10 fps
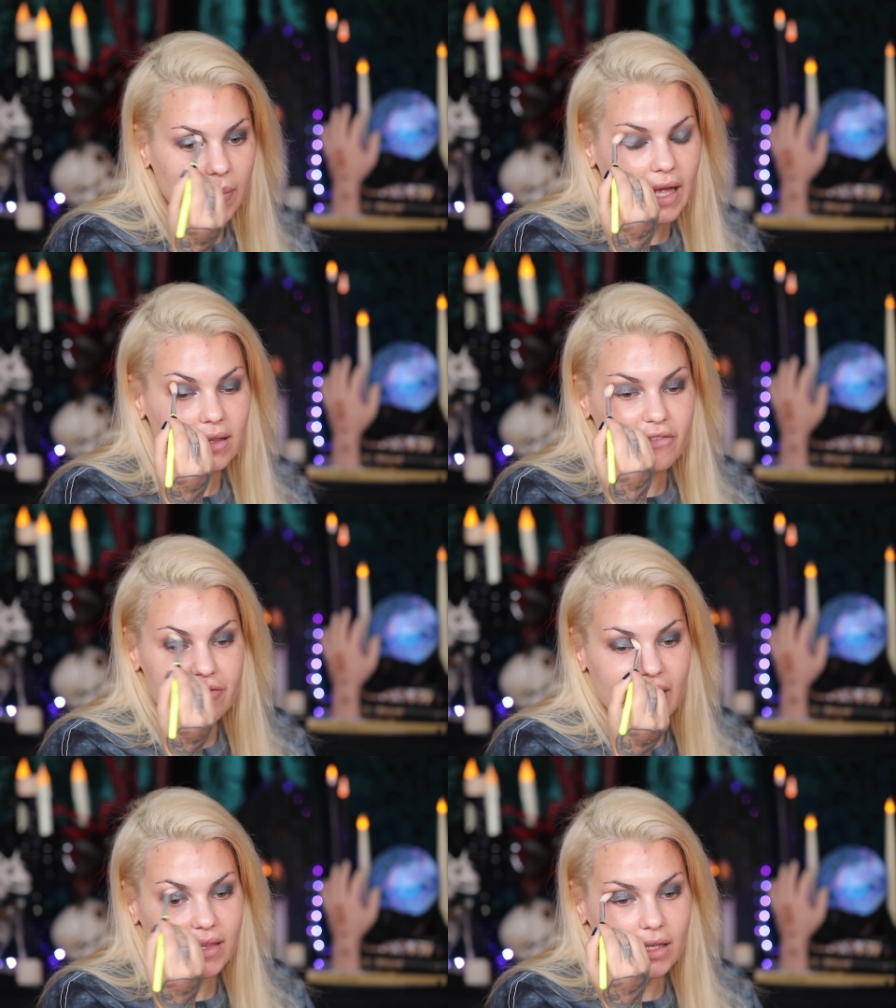And the
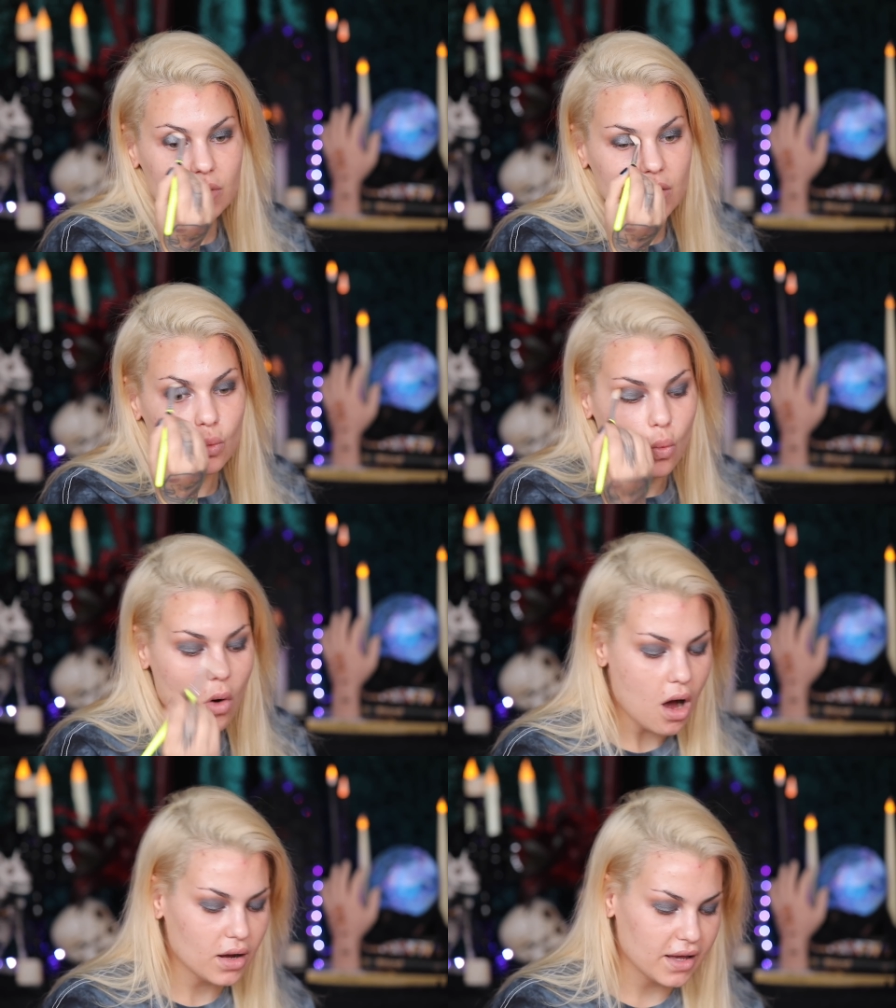fact that you can
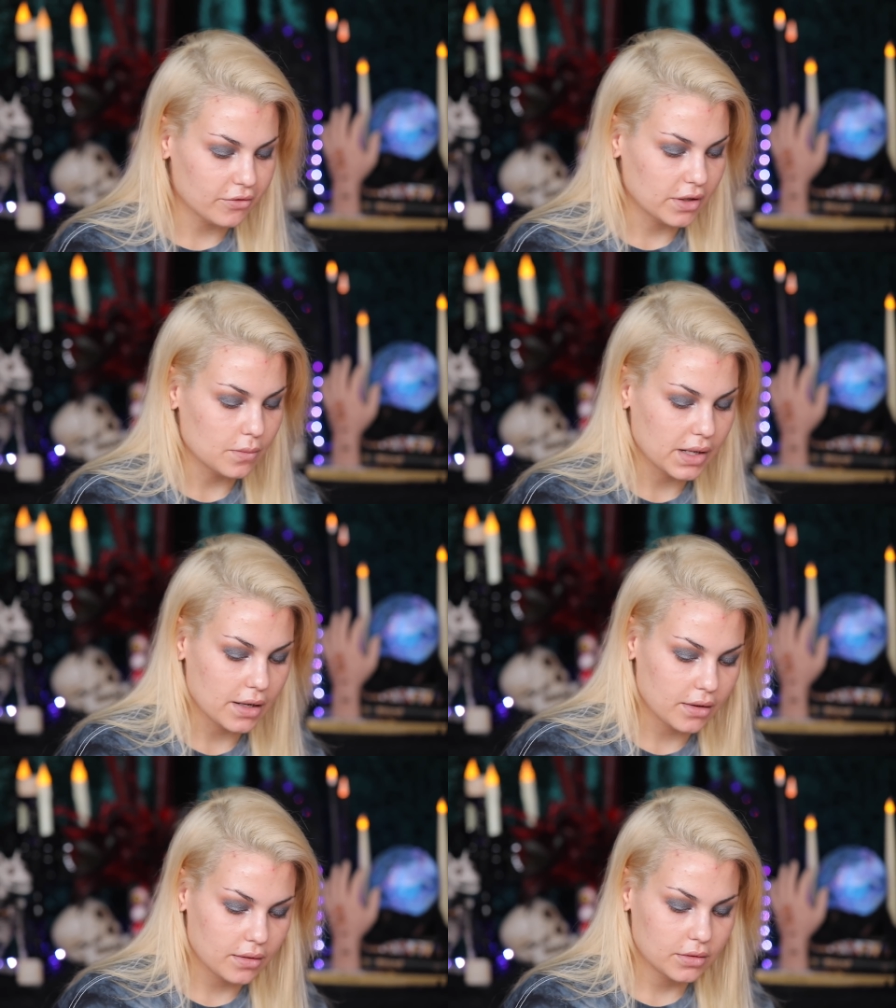walk
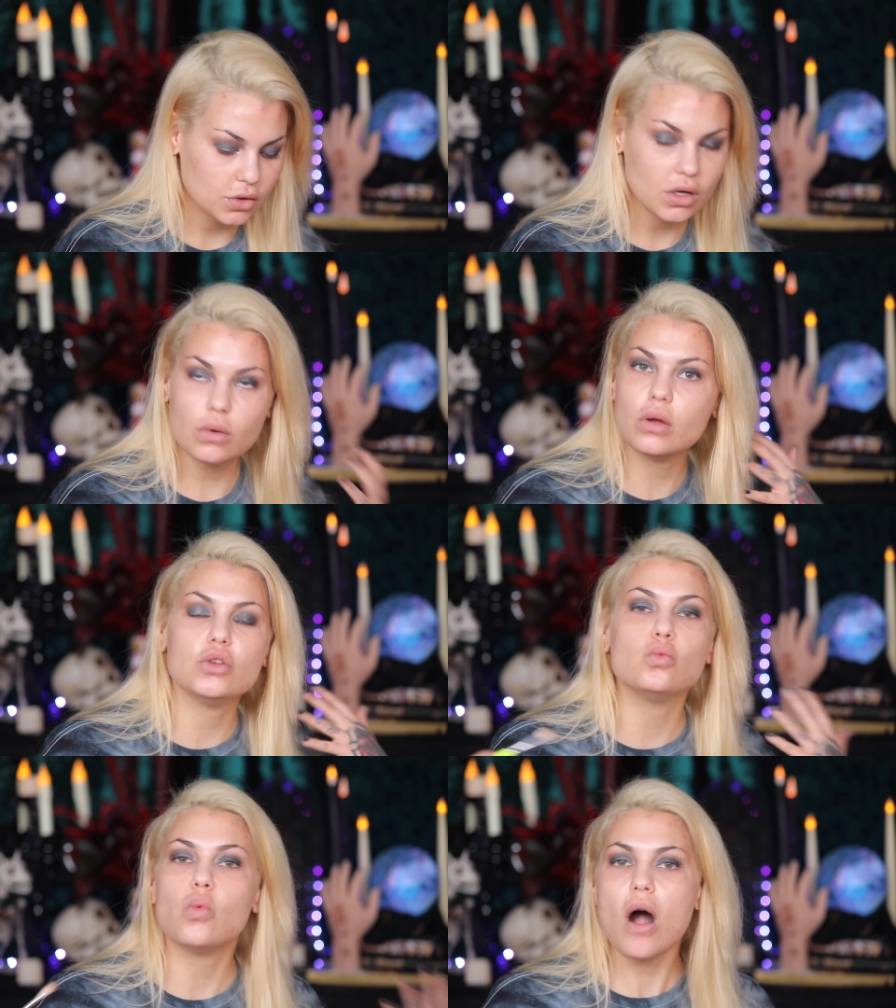everywhere. You could
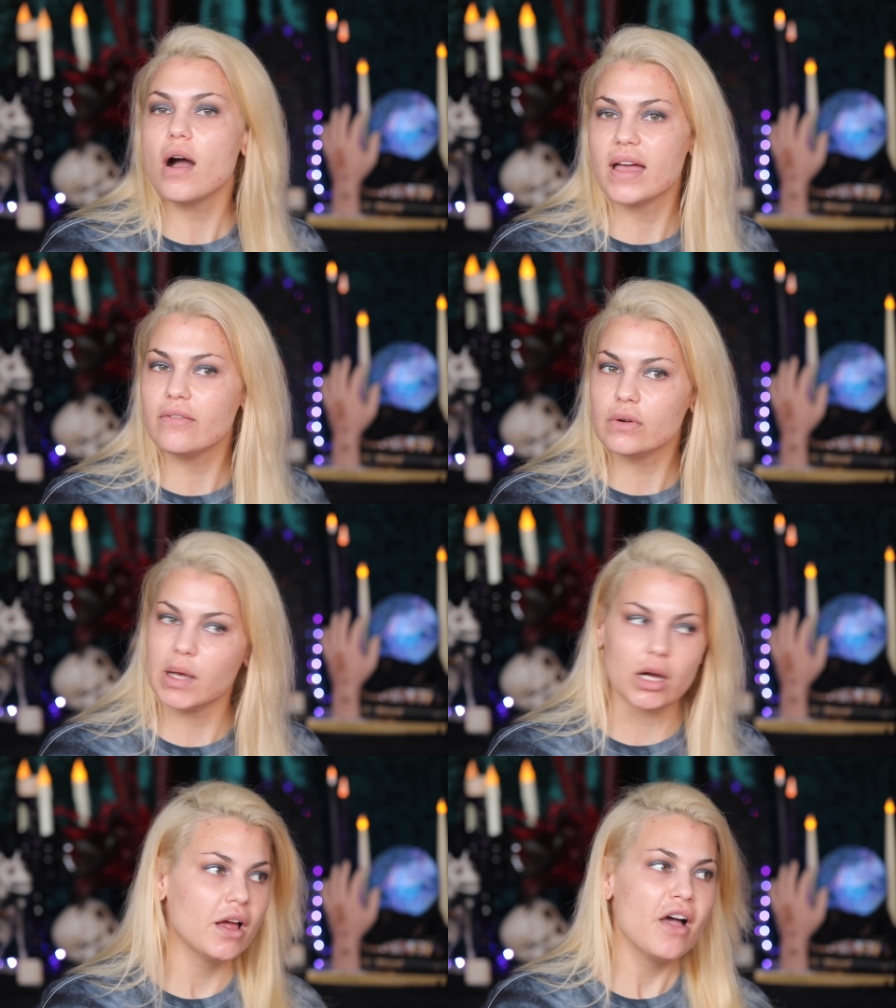you walk
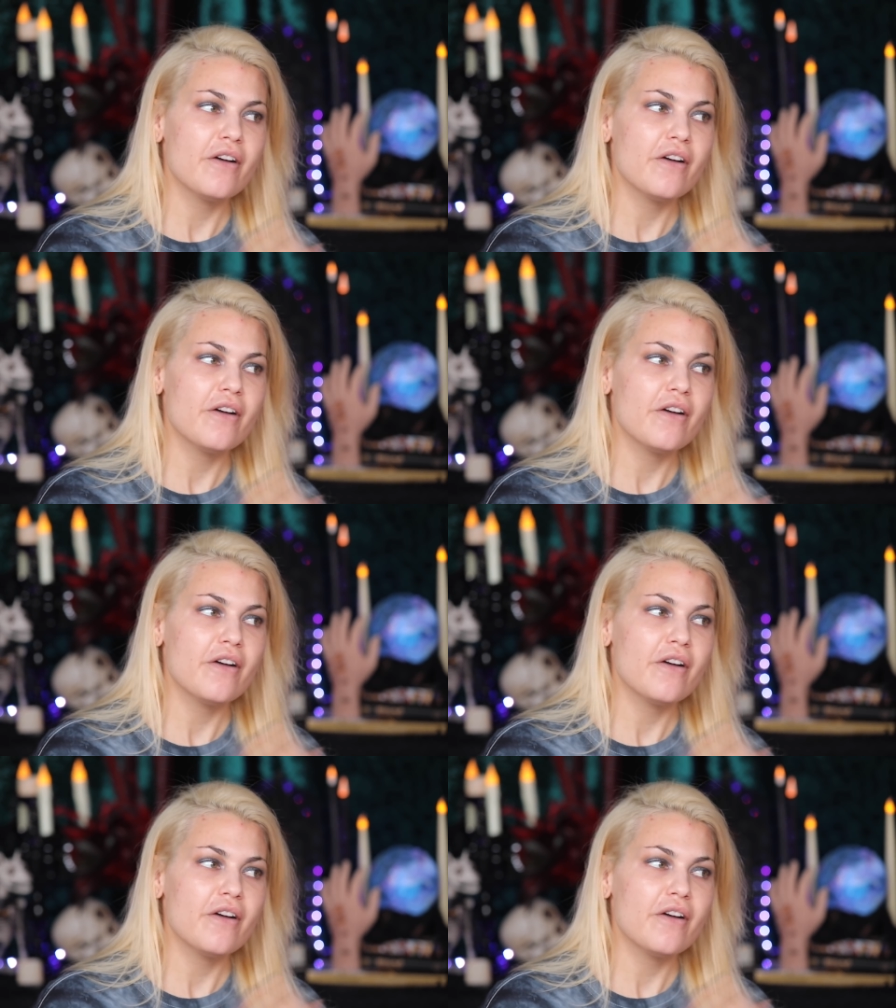everywhere.